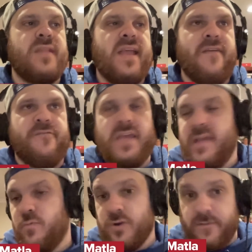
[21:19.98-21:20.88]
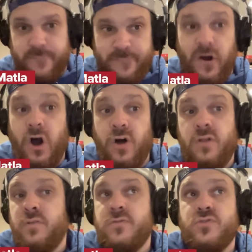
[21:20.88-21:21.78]
If he were to
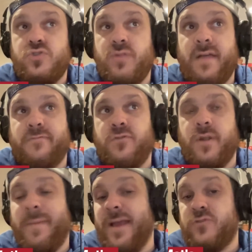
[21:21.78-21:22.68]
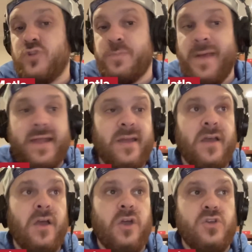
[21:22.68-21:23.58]
fall to that Florida Panthers pick,
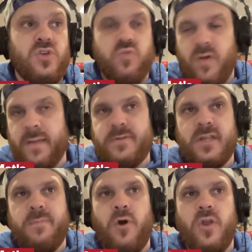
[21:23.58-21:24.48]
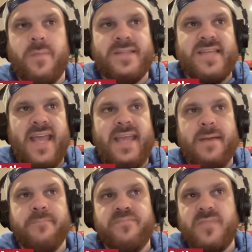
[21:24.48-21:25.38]
you run up to the podium and take
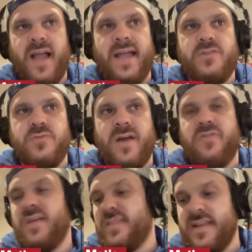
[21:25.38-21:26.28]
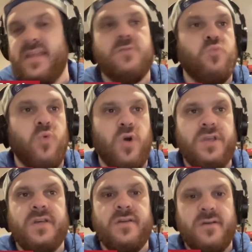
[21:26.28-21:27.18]
him. I do not think that he
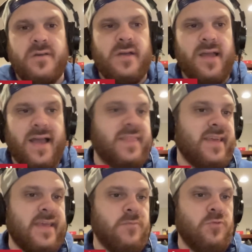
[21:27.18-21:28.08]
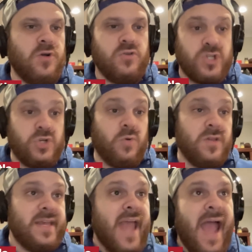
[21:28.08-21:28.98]
would. I think he will go
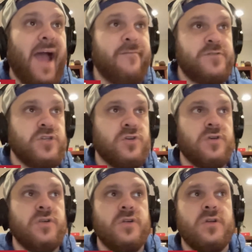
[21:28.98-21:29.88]
shortly after